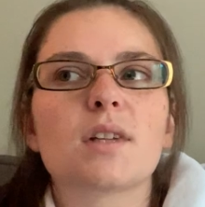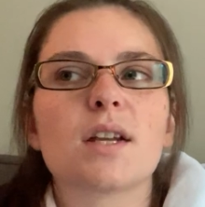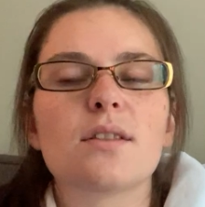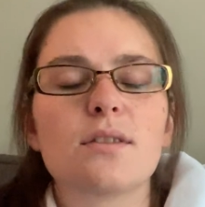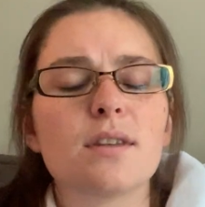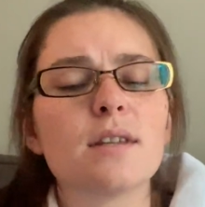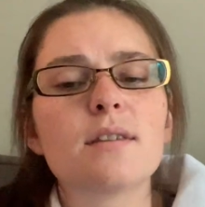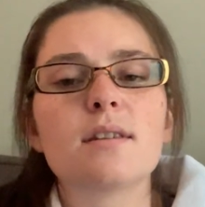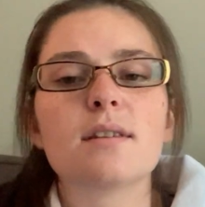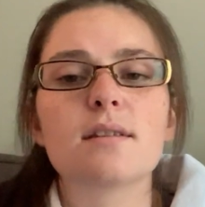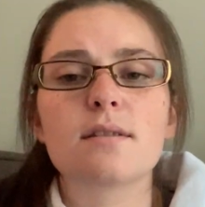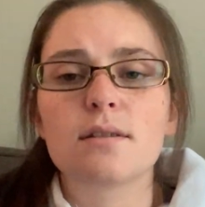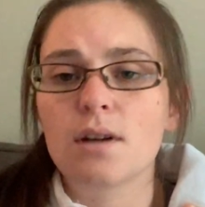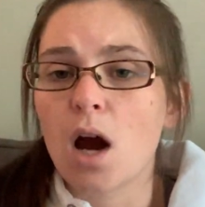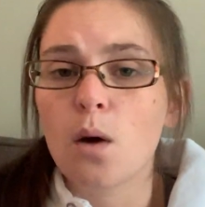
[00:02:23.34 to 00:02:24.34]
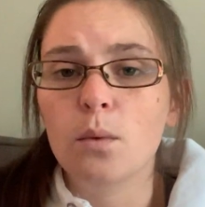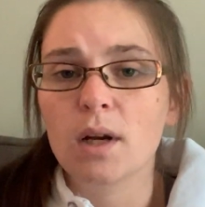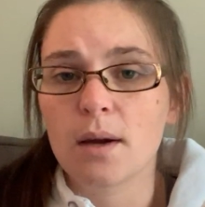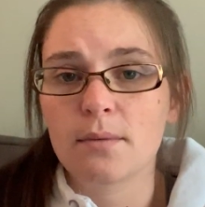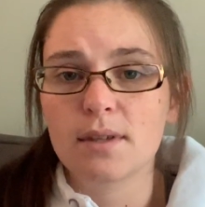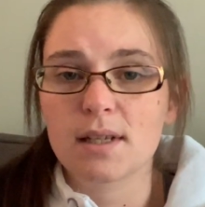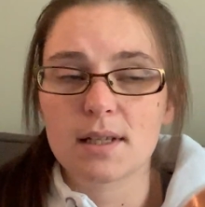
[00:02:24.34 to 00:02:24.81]
This is not what I
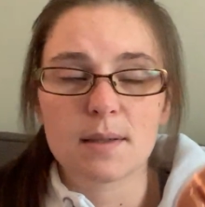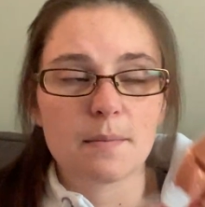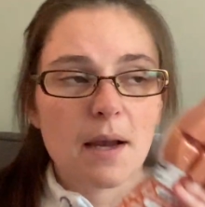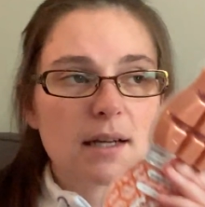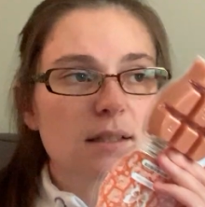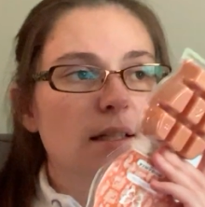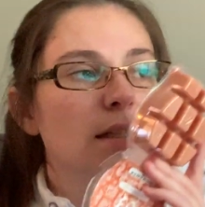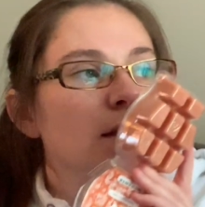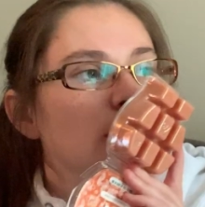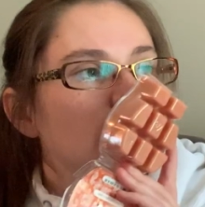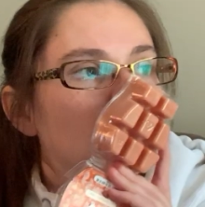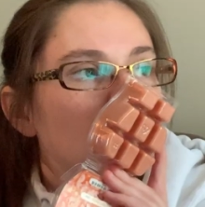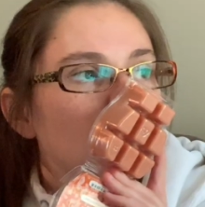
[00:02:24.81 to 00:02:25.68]
was expecting.